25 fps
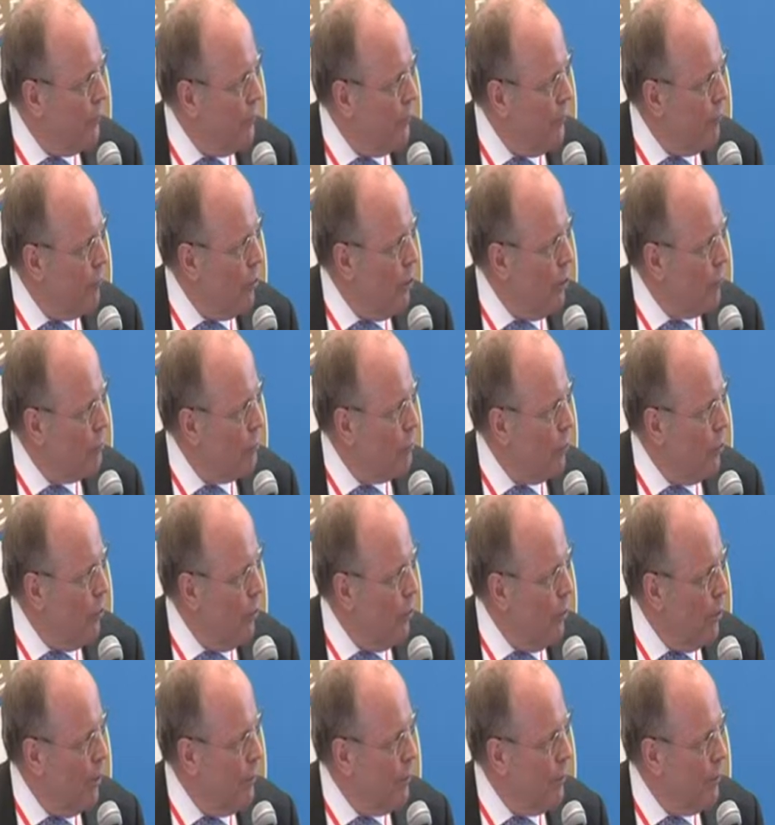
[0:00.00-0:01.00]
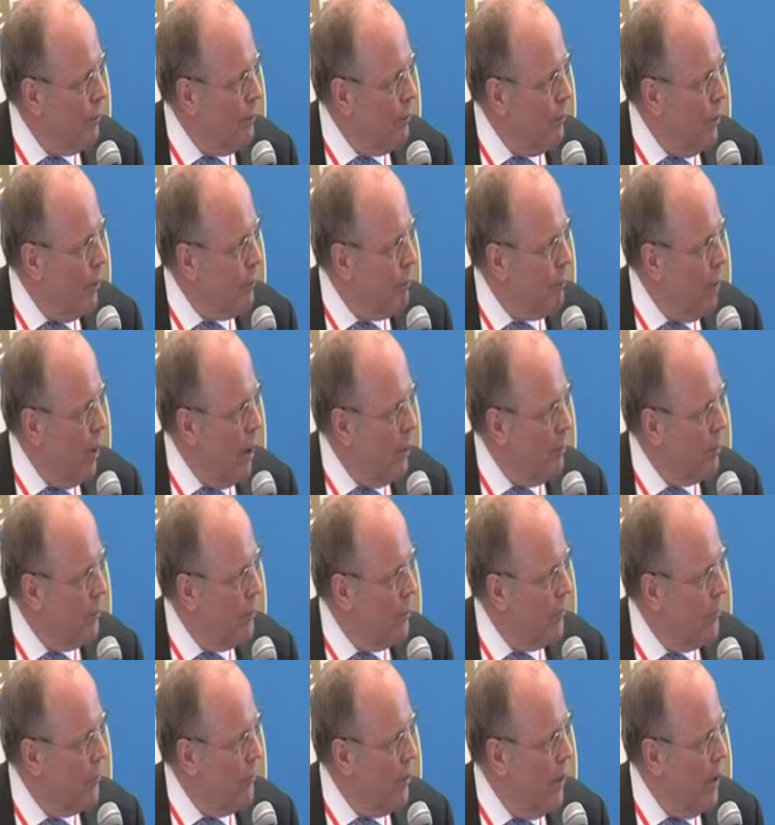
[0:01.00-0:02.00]
You've got your mud
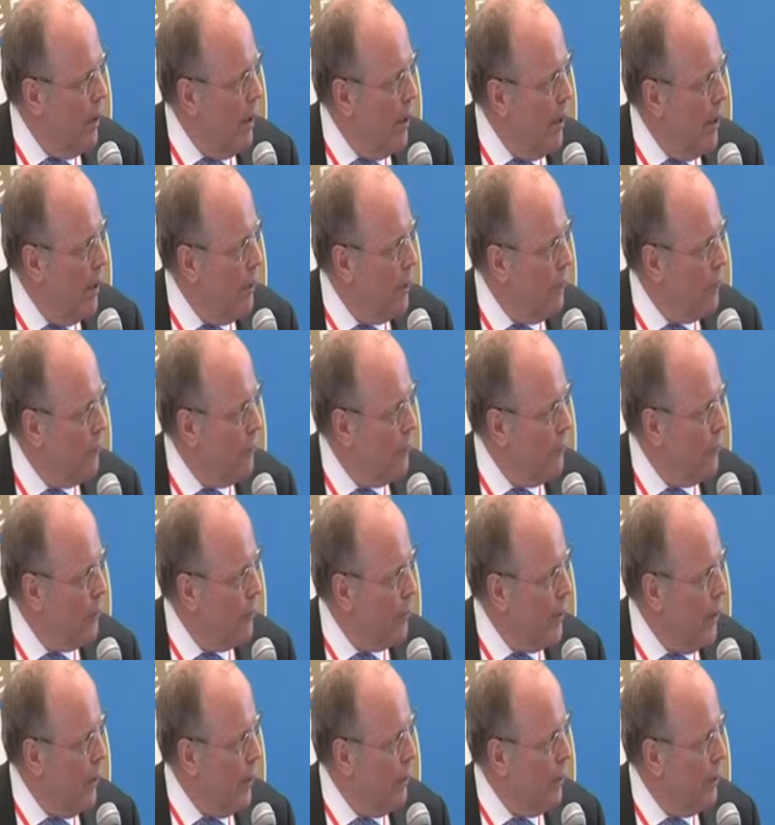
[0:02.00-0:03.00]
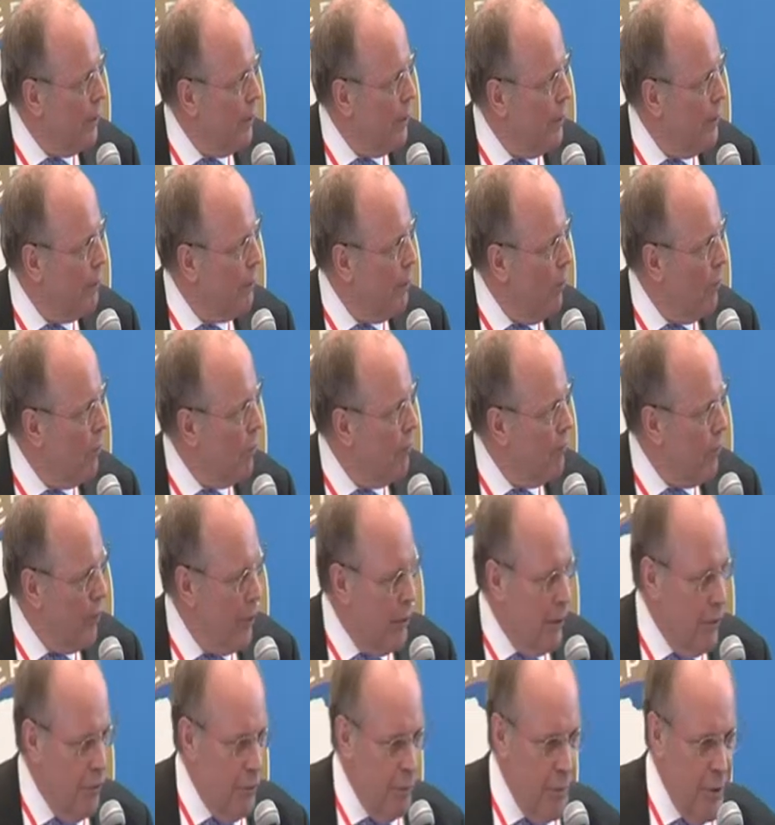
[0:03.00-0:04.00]
pumps and your Kelly, all the
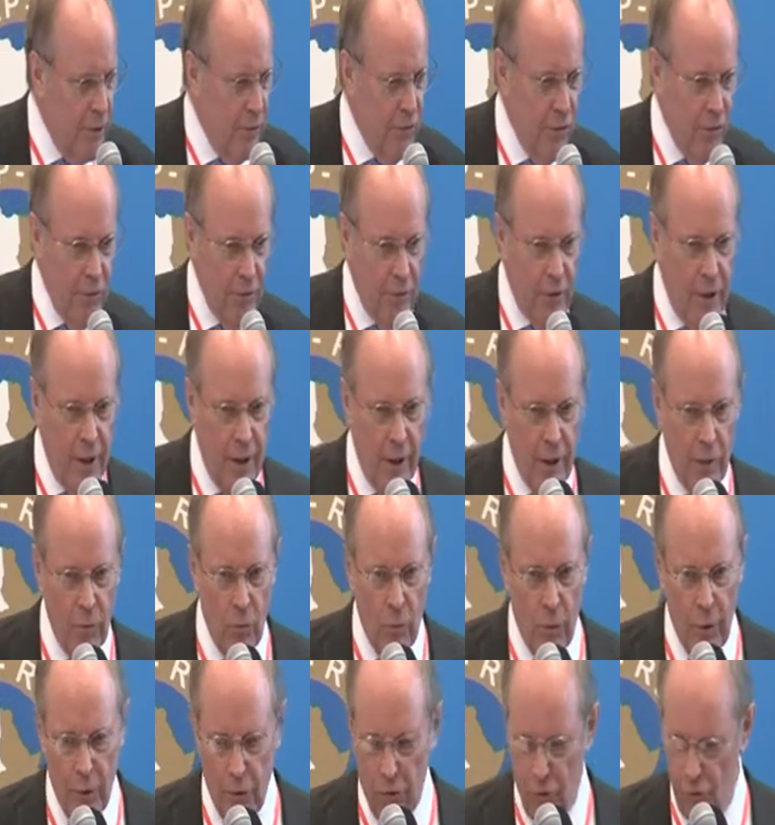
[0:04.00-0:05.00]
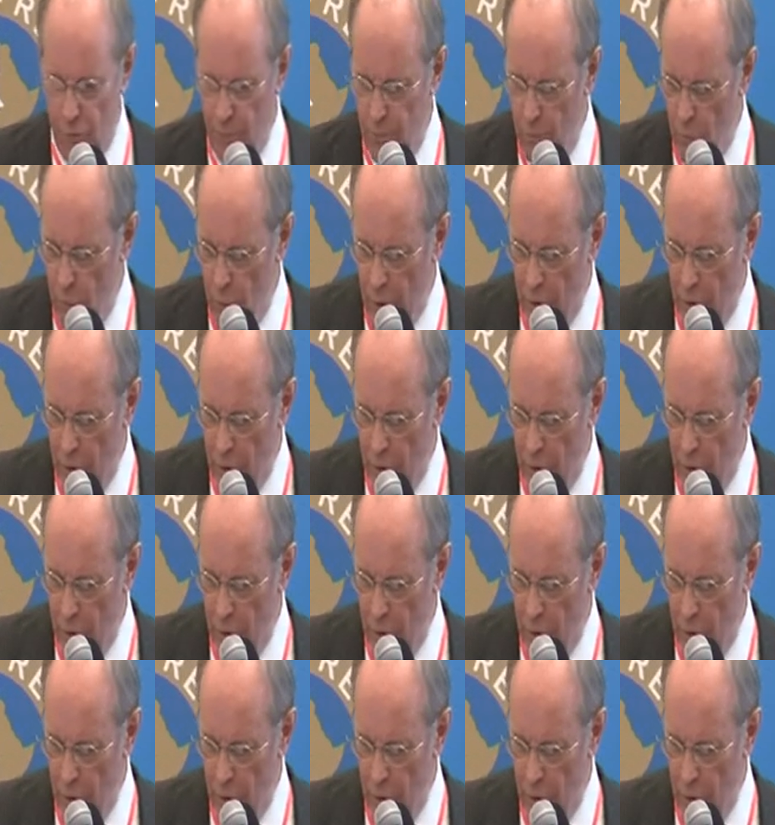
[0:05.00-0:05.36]
various pieces of kit which